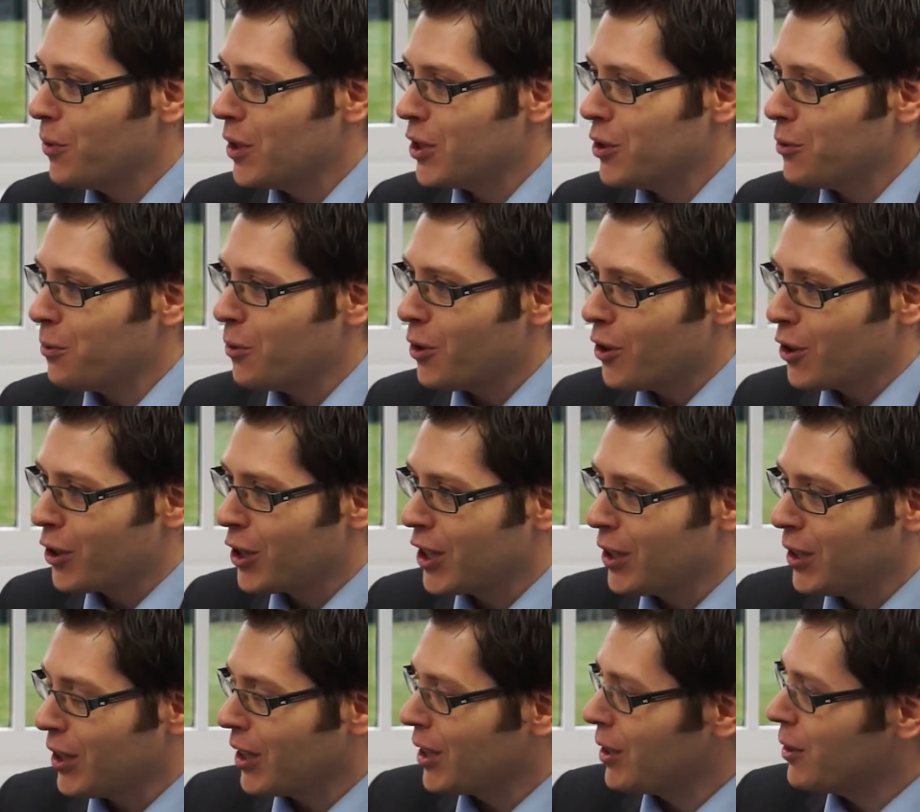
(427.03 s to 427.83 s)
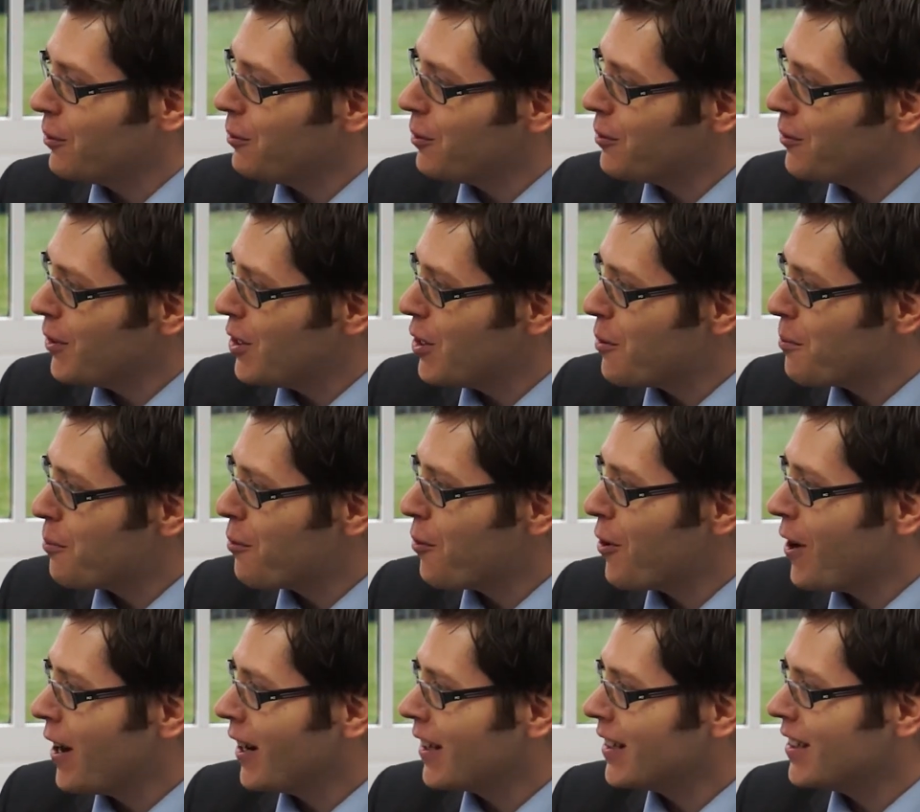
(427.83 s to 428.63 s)
when you're working within the
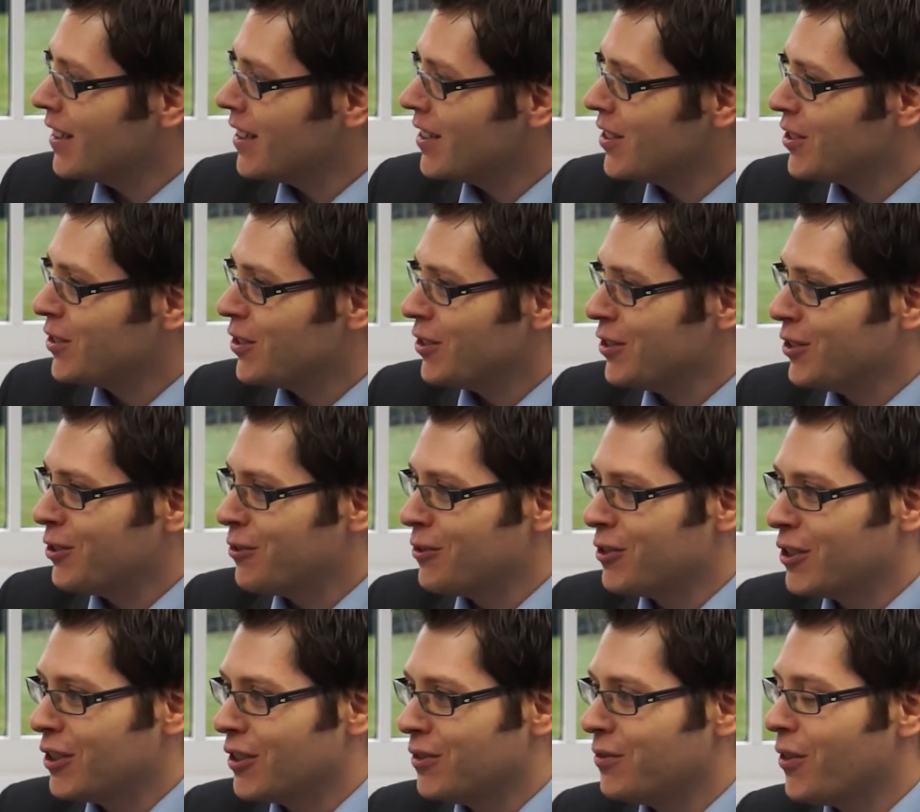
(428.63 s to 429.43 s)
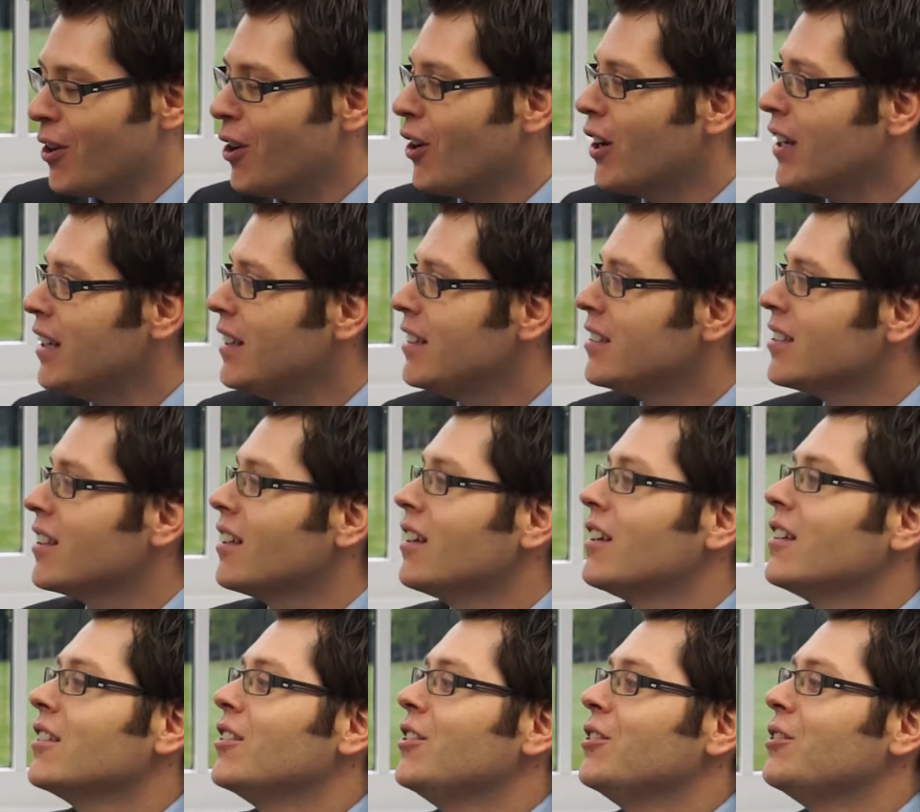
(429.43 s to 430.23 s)
practice, you're an advisor.